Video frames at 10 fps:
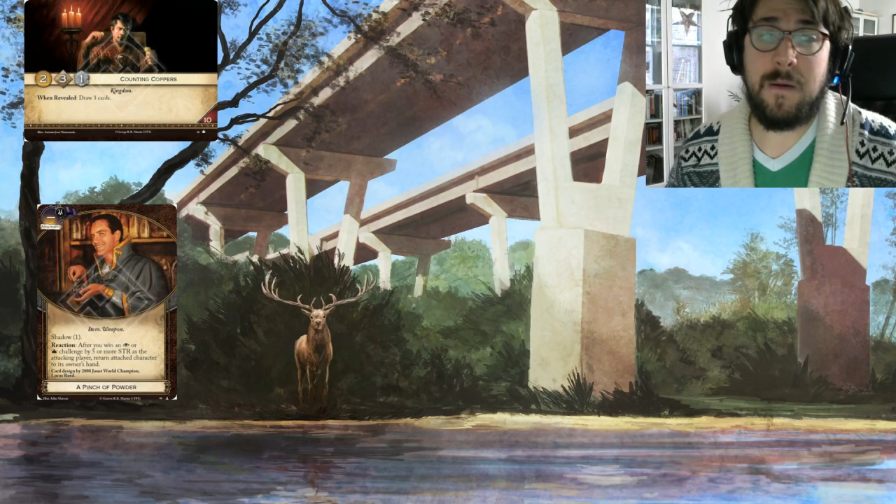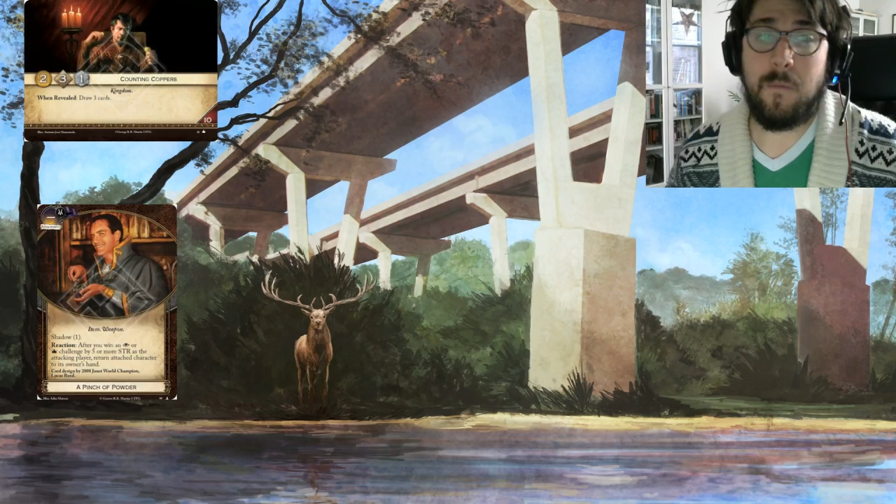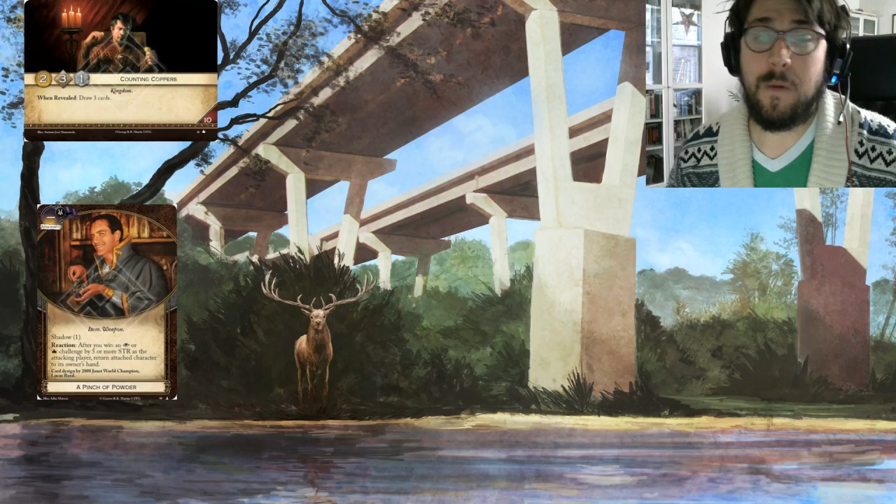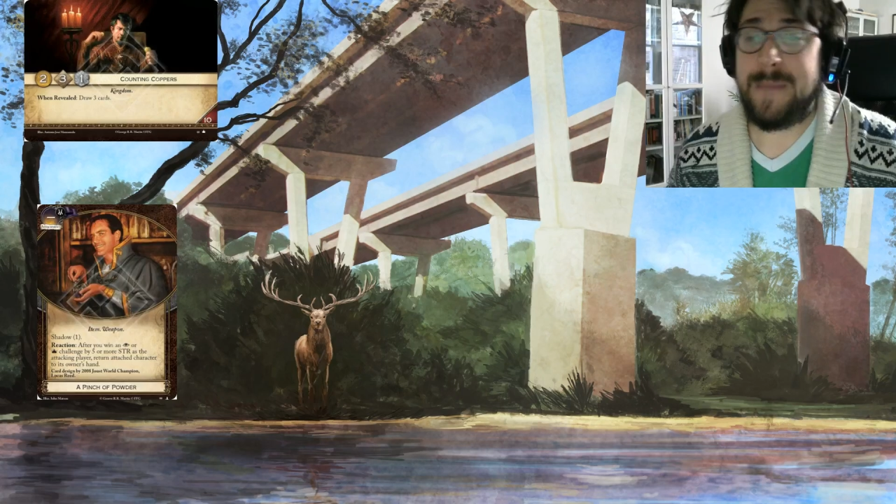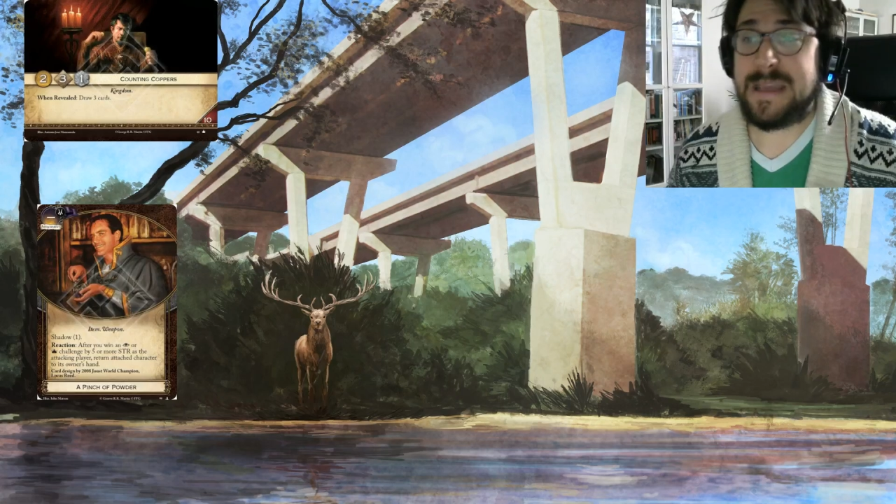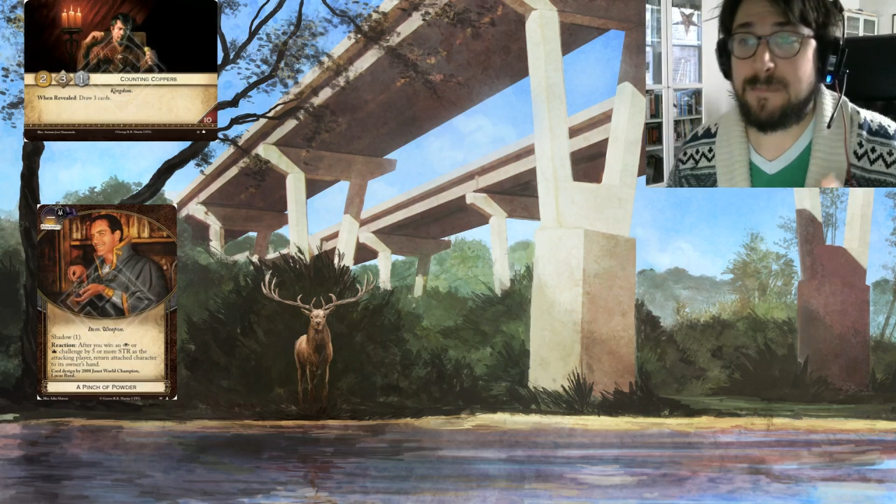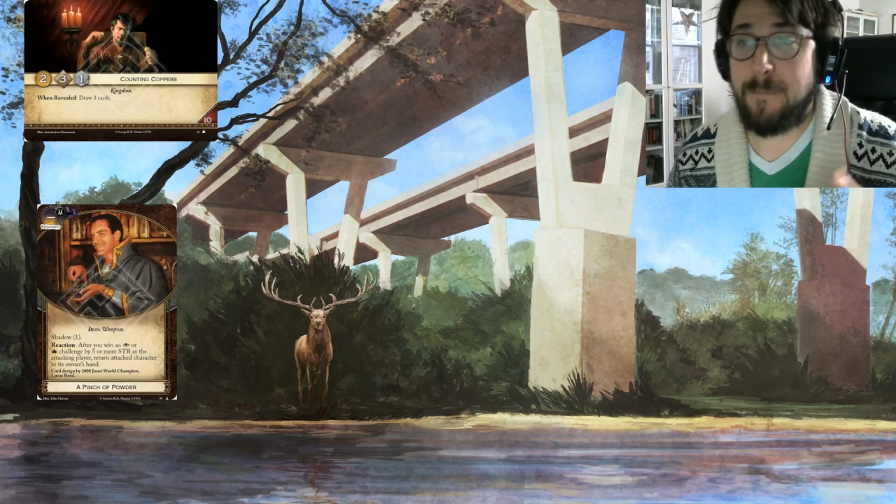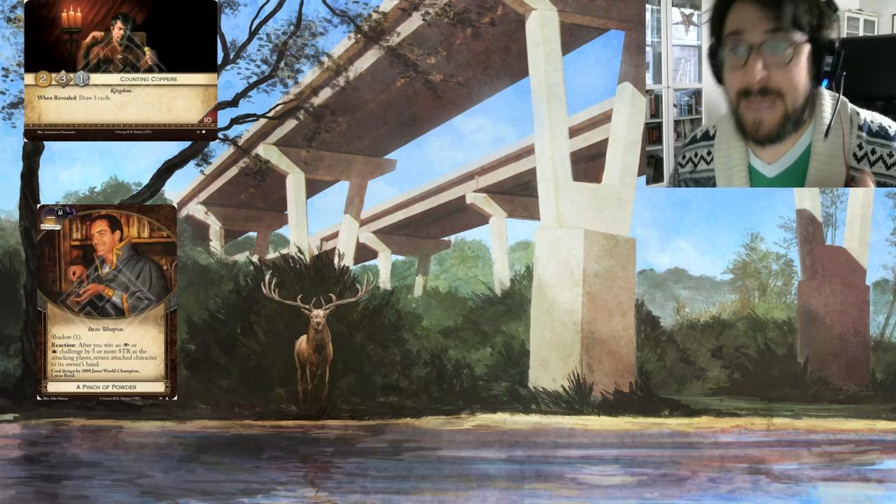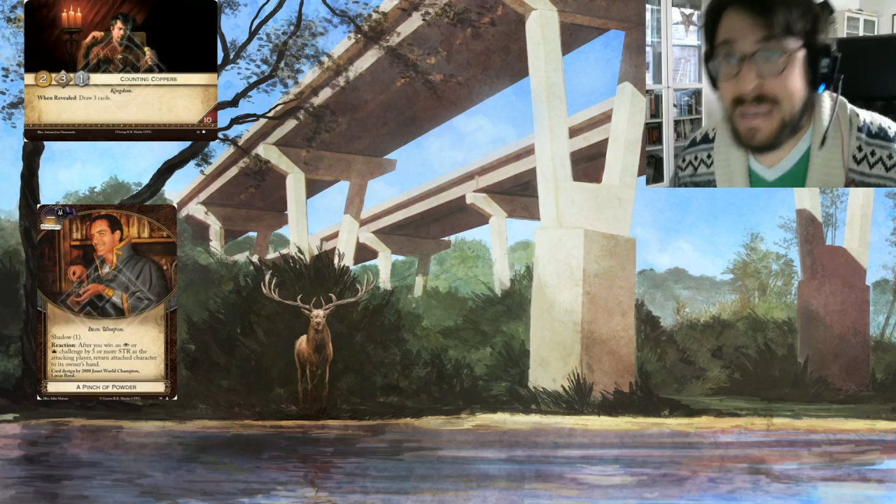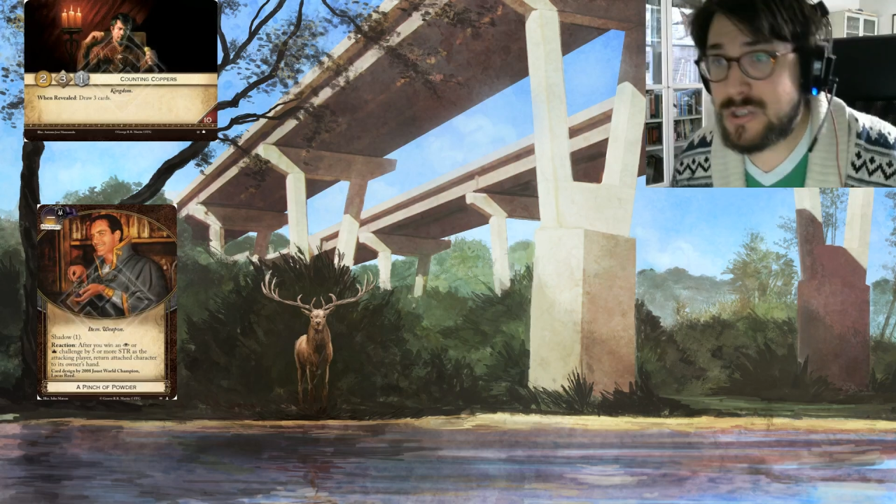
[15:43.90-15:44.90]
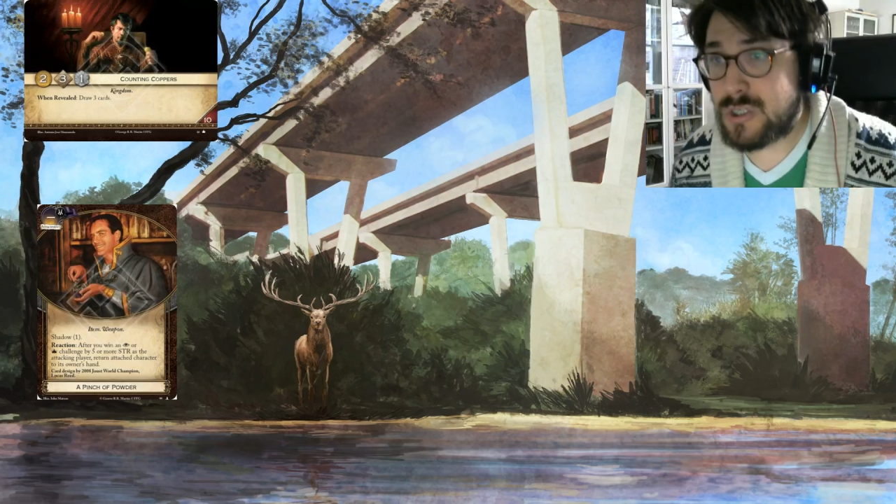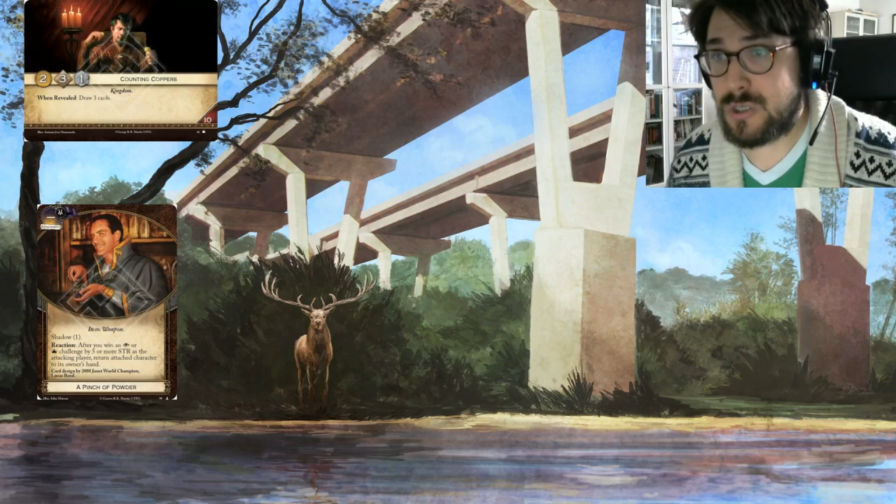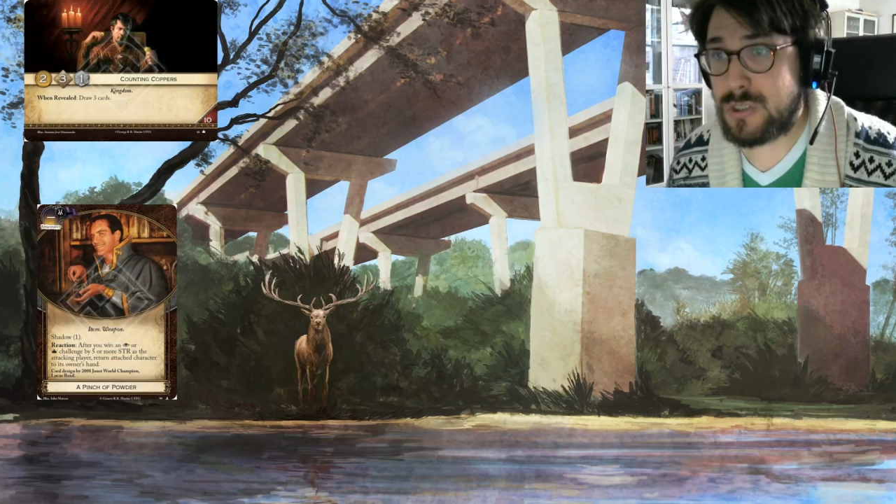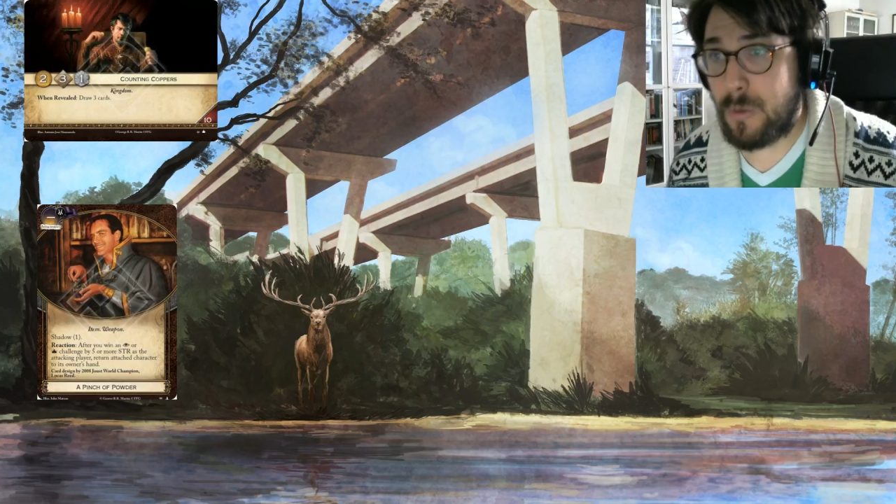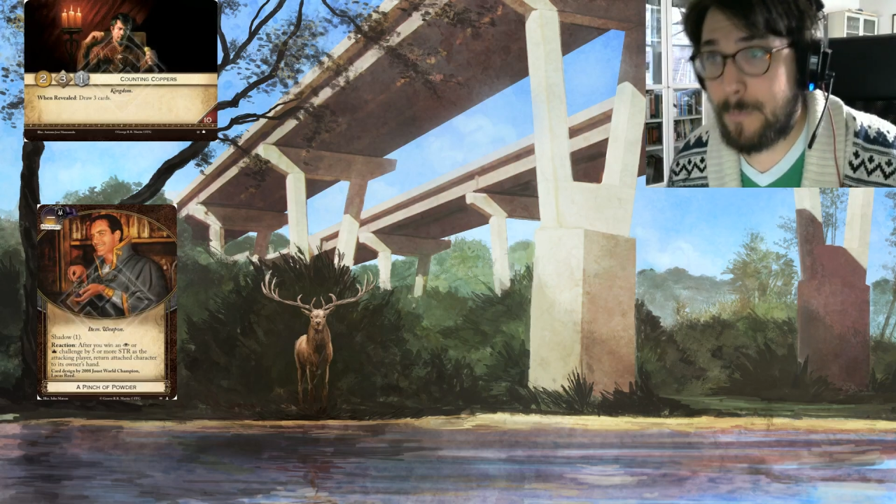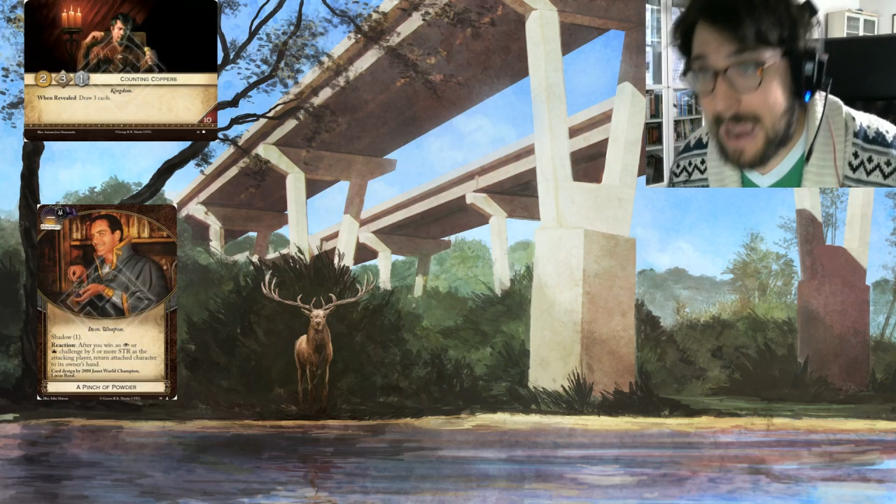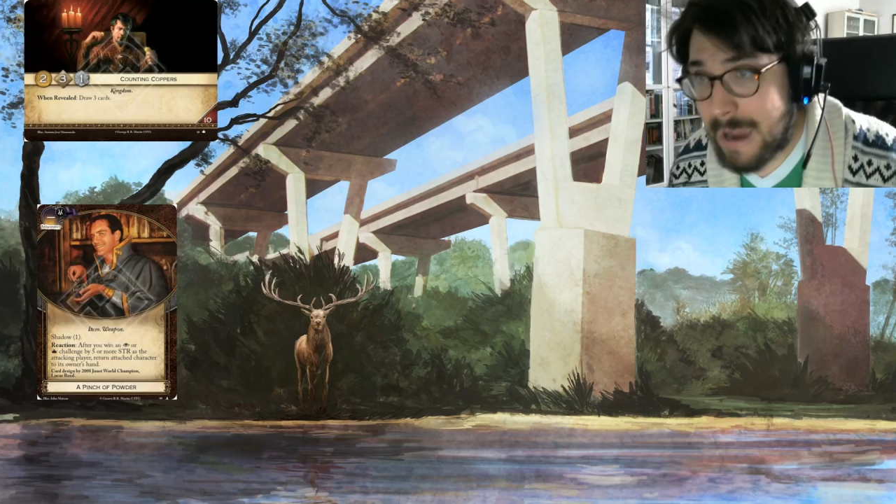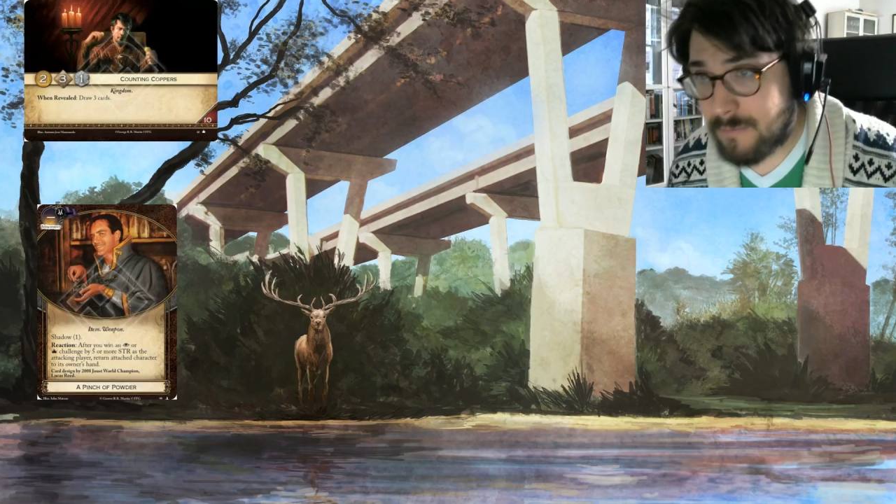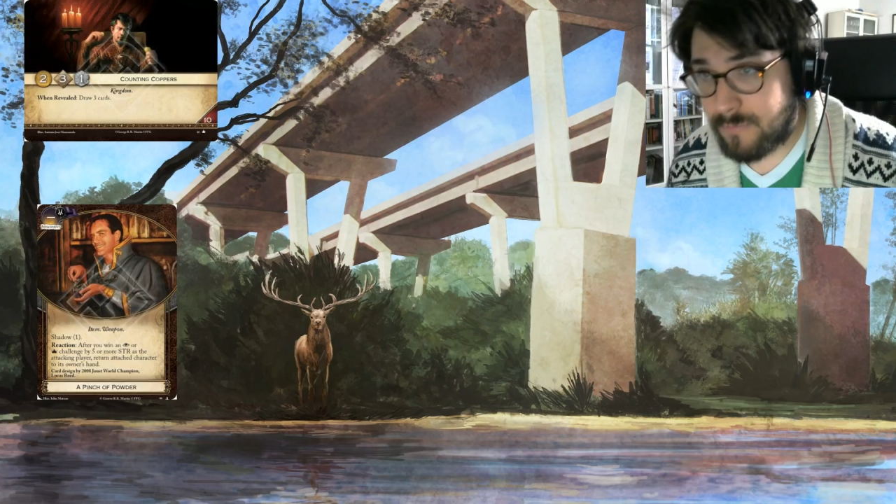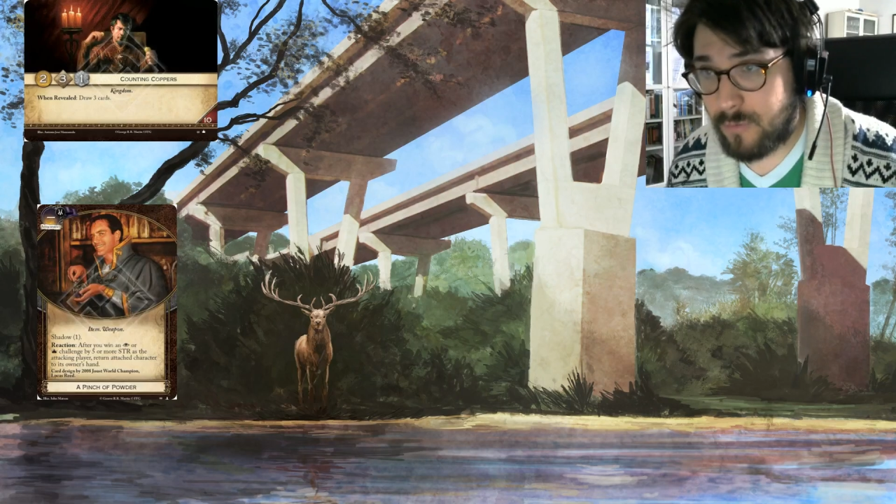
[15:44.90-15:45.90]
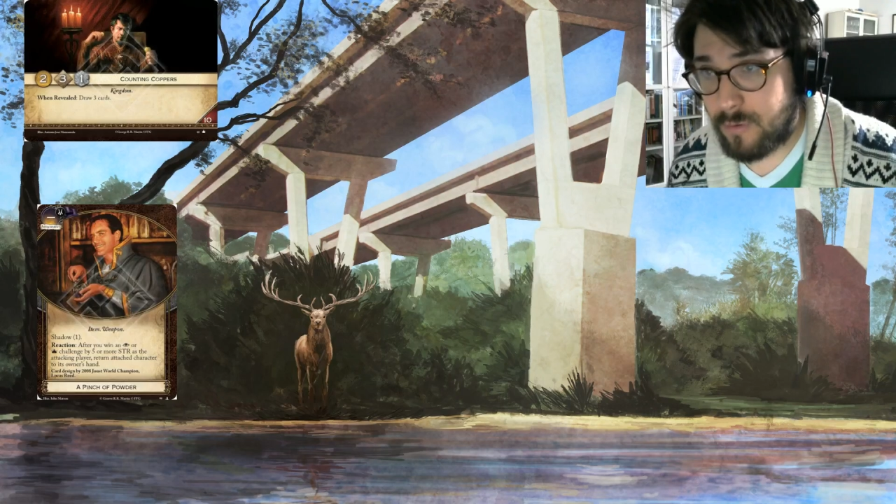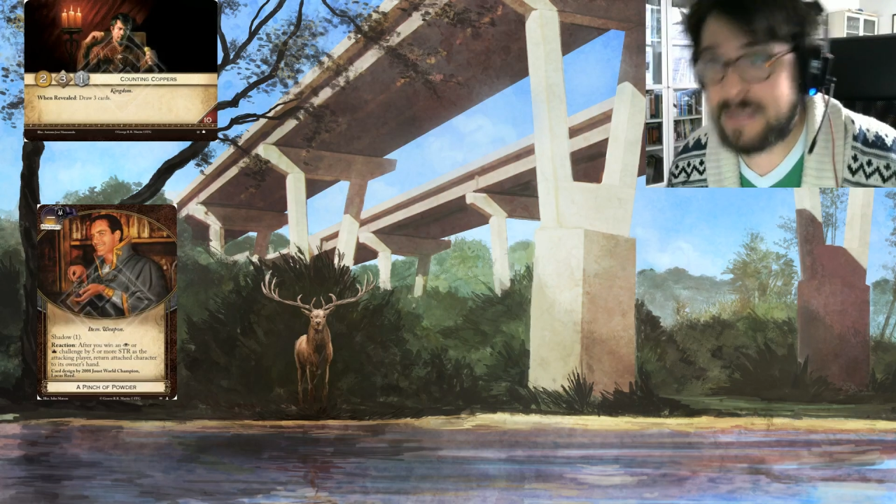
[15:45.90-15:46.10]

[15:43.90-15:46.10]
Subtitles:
what makes pinch so powerful,